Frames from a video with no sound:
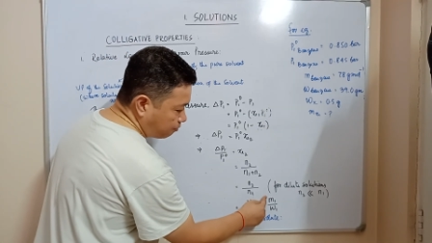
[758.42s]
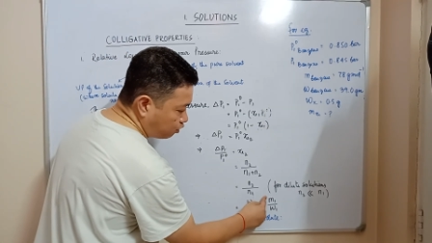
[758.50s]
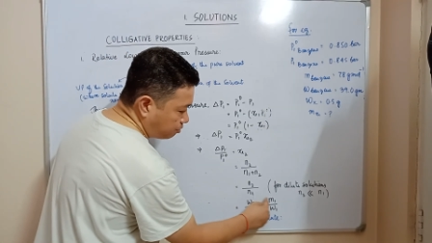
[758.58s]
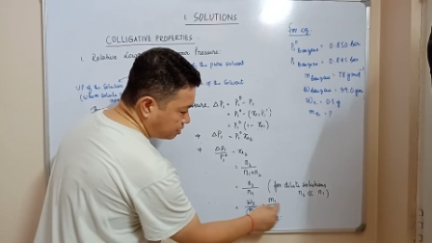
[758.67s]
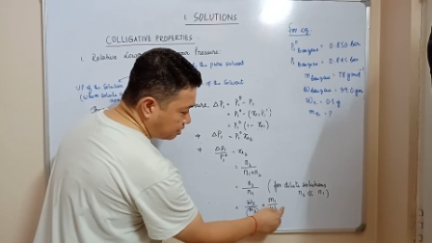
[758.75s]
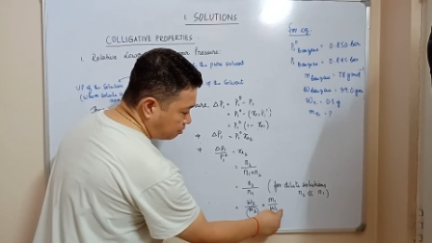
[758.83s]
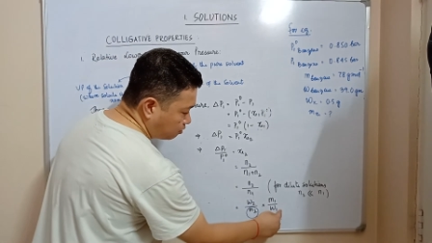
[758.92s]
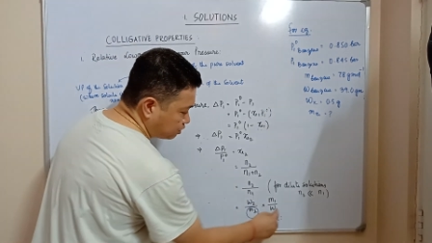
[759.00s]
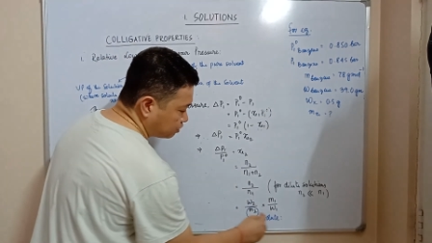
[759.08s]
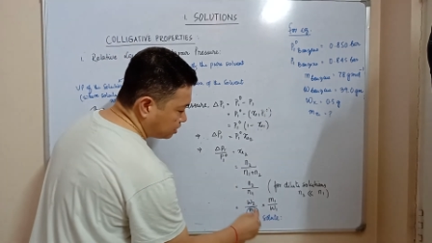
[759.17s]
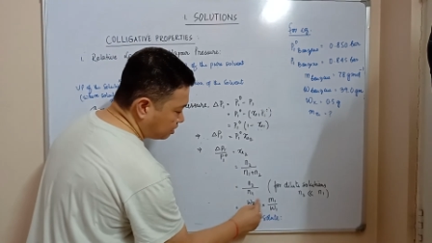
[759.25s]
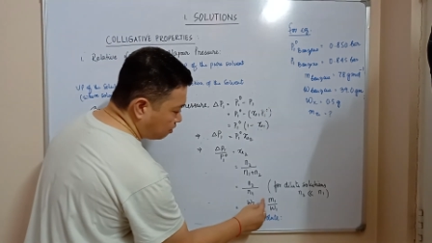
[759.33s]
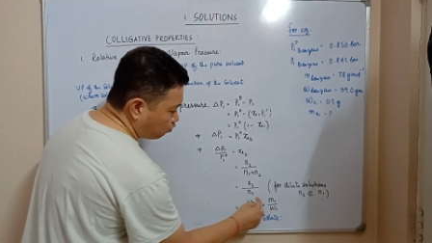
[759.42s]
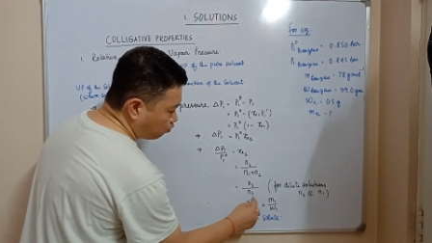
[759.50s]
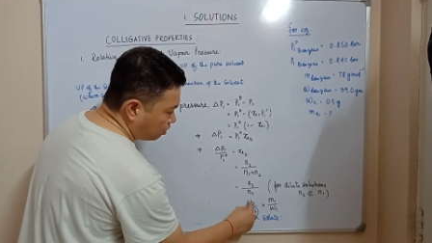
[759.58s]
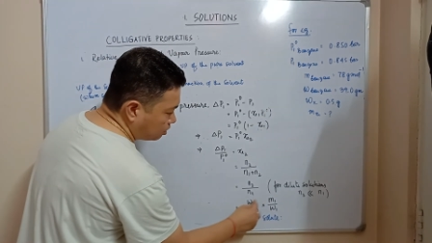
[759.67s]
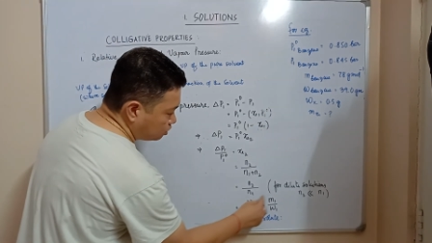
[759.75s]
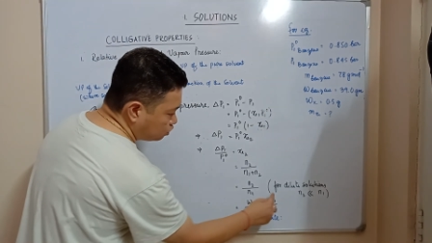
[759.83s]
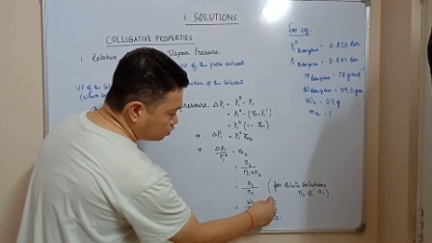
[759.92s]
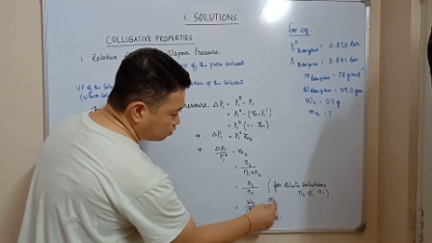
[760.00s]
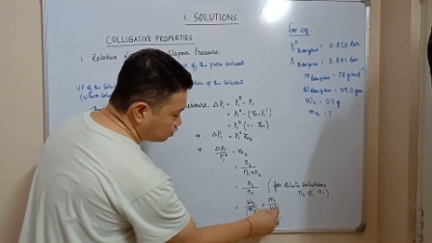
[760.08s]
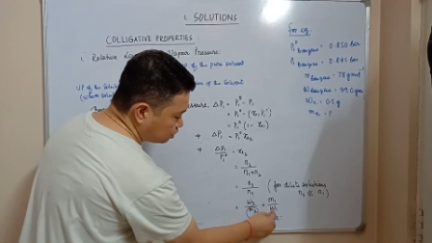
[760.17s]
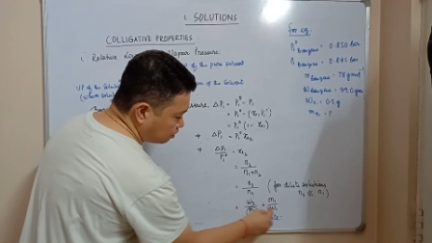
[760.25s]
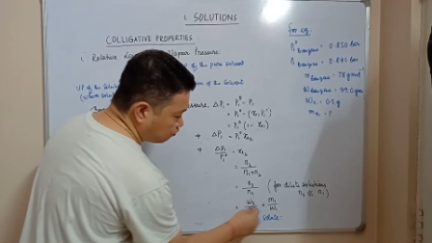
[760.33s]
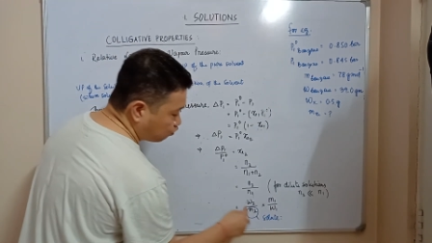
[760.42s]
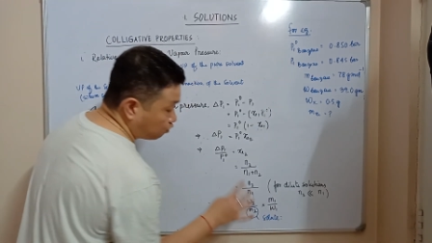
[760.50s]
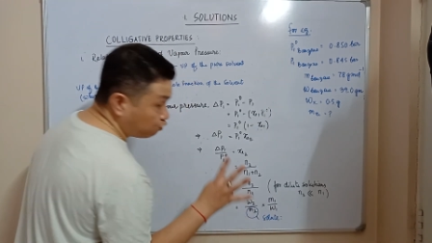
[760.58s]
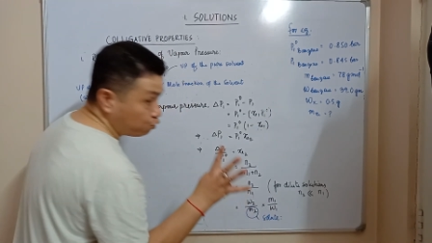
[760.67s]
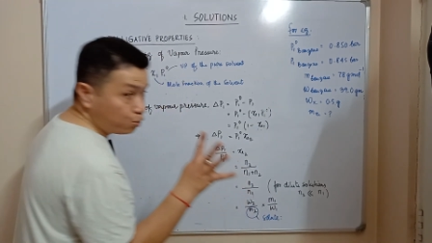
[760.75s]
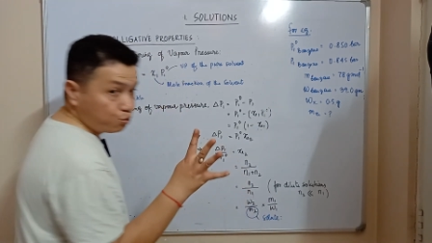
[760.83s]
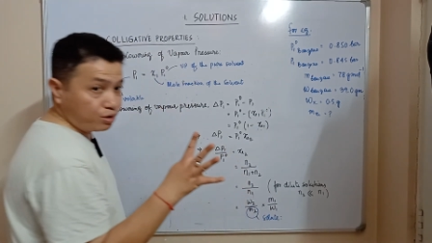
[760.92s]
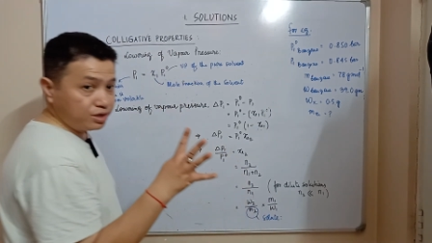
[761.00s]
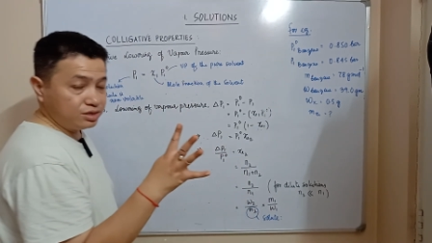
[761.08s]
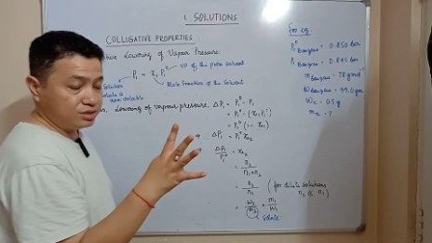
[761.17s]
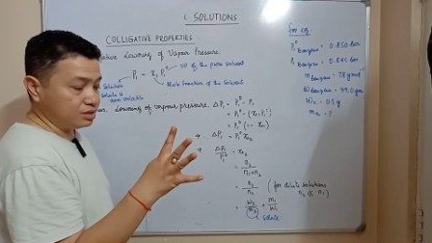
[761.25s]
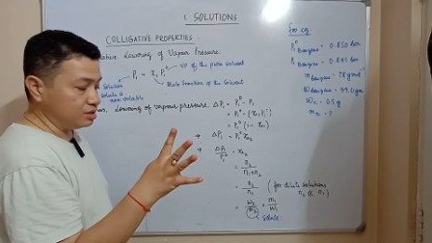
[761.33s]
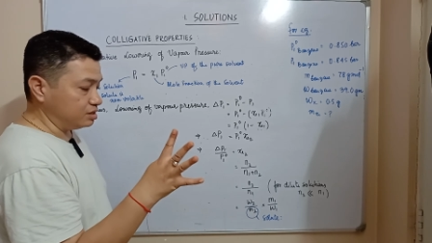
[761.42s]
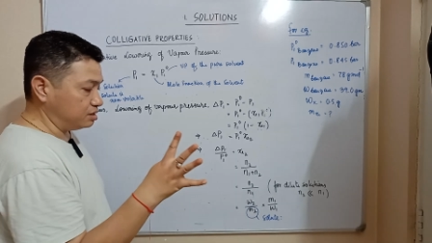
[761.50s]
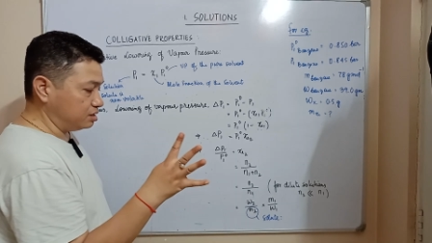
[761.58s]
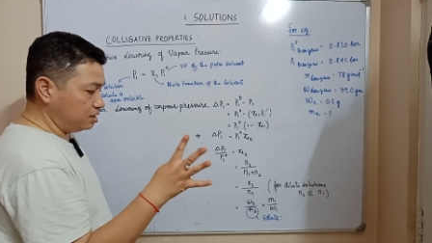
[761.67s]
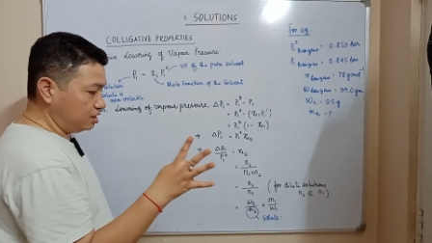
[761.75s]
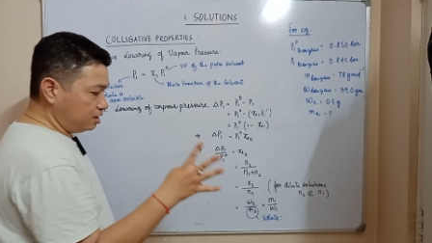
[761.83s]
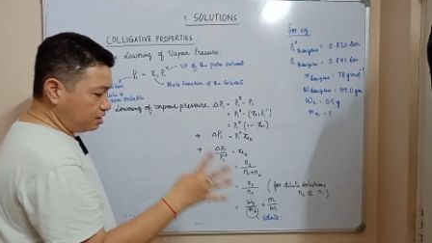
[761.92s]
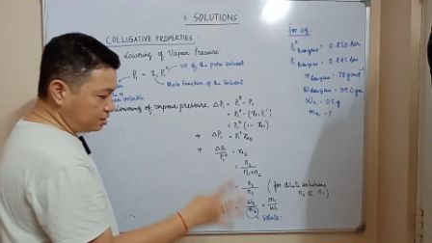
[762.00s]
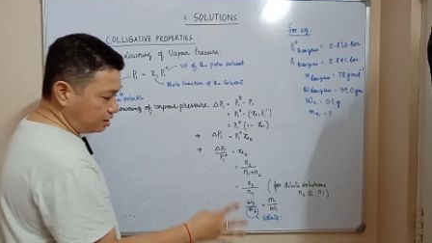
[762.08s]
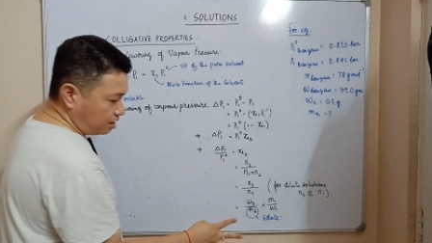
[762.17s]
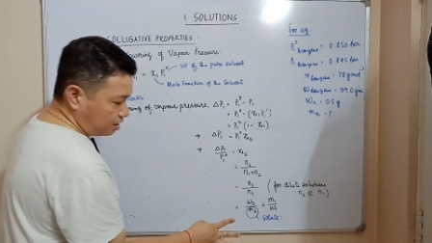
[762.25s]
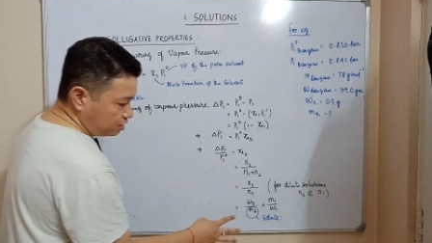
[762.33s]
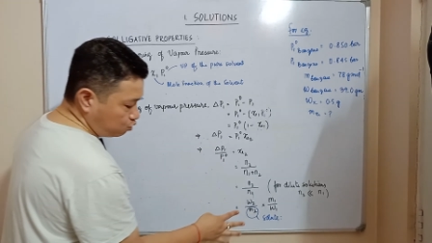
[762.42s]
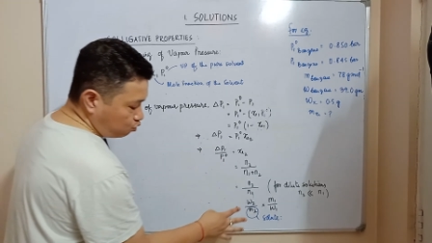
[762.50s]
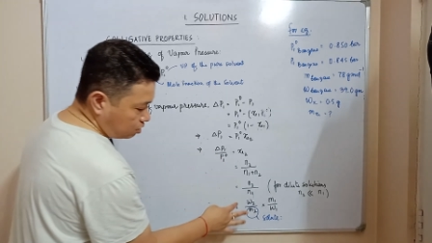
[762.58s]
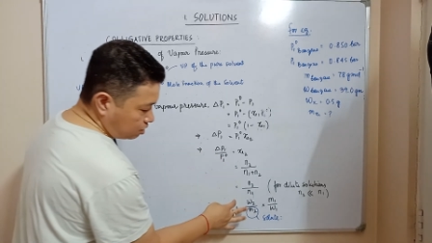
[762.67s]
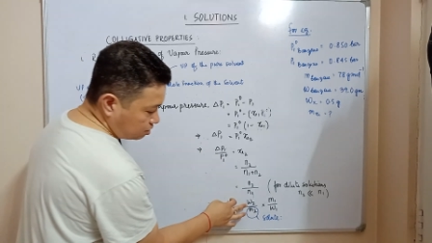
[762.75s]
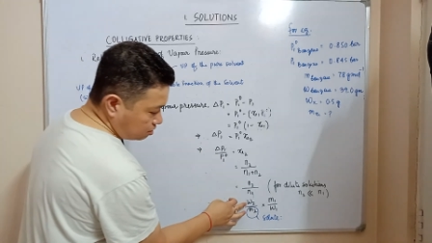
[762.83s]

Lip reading: M1 by W1. So there are 1, 2, 3, 4 quantities are there. They are the